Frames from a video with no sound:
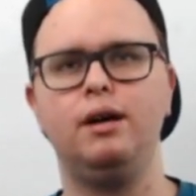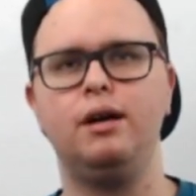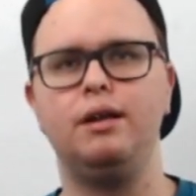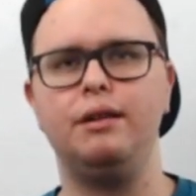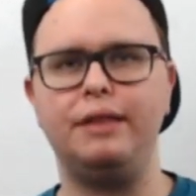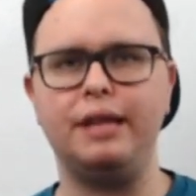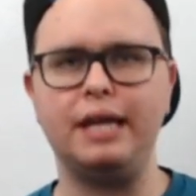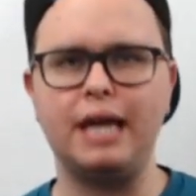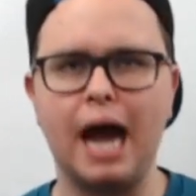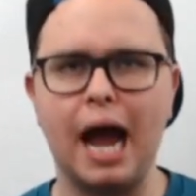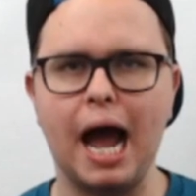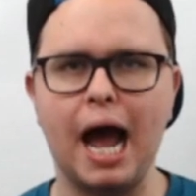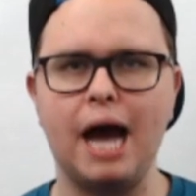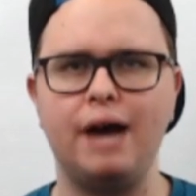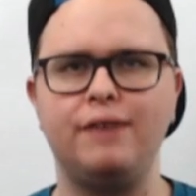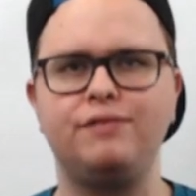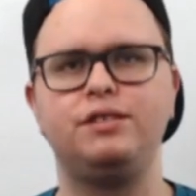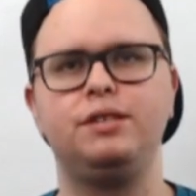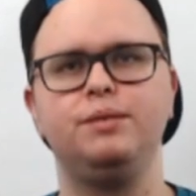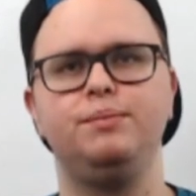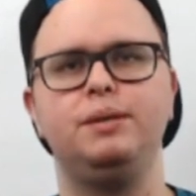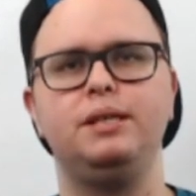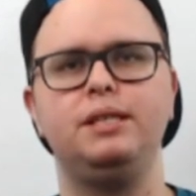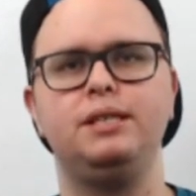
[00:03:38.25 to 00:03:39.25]
They have
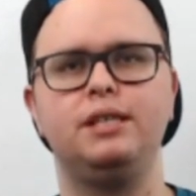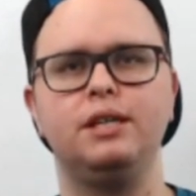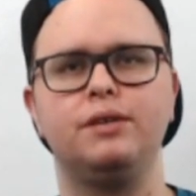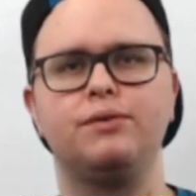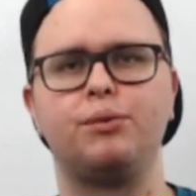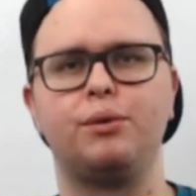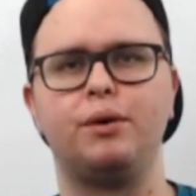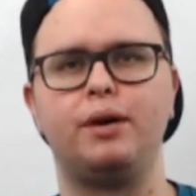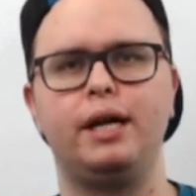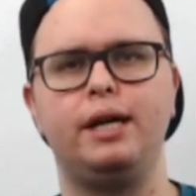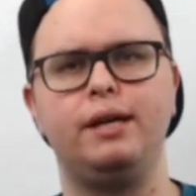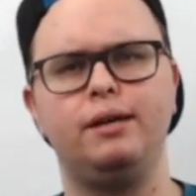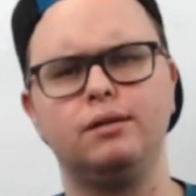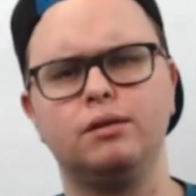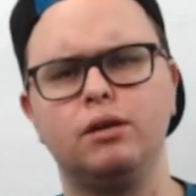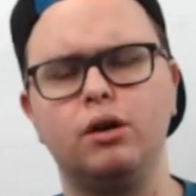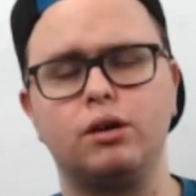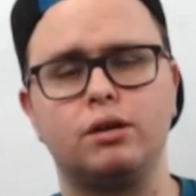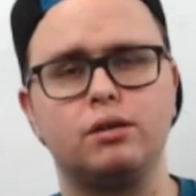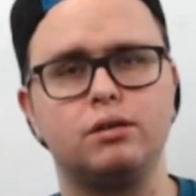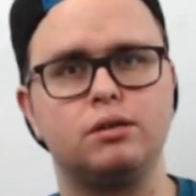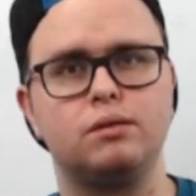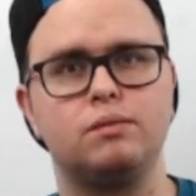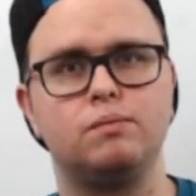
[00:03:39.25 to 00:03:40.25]
to be different. And
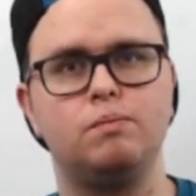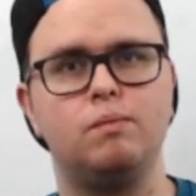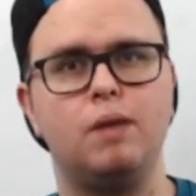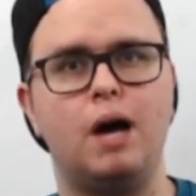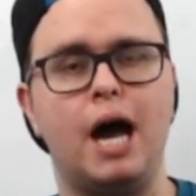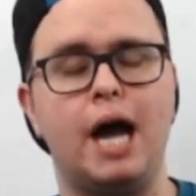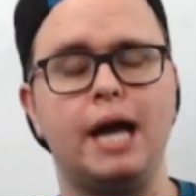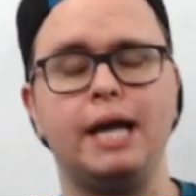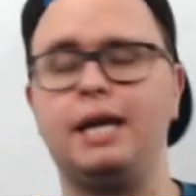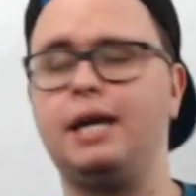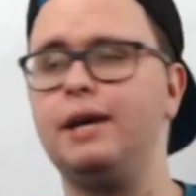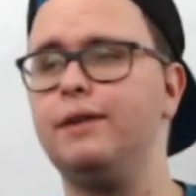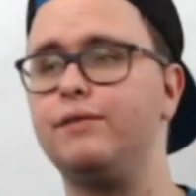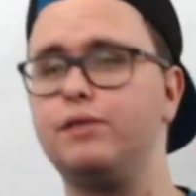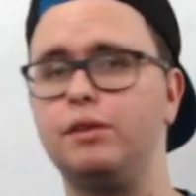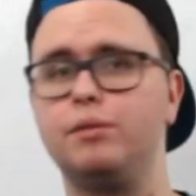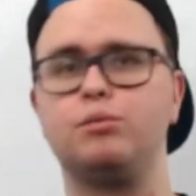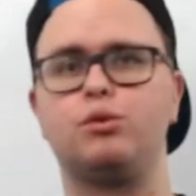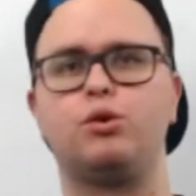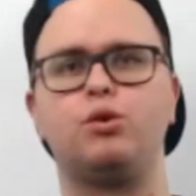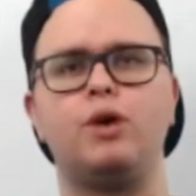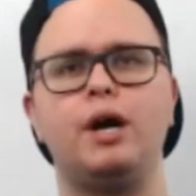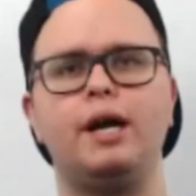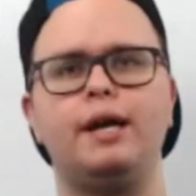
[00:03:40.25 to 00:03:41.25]
look, I give
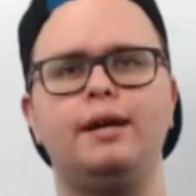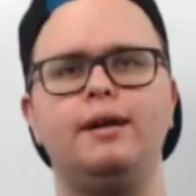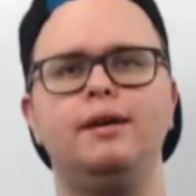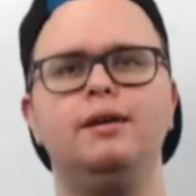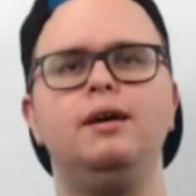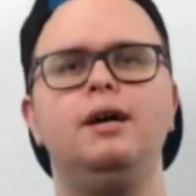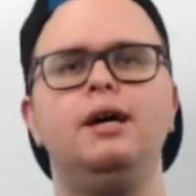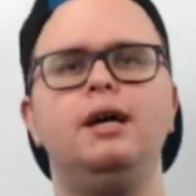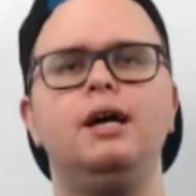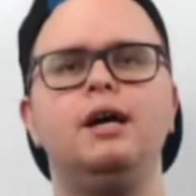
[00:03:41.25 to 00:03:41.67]
them credit.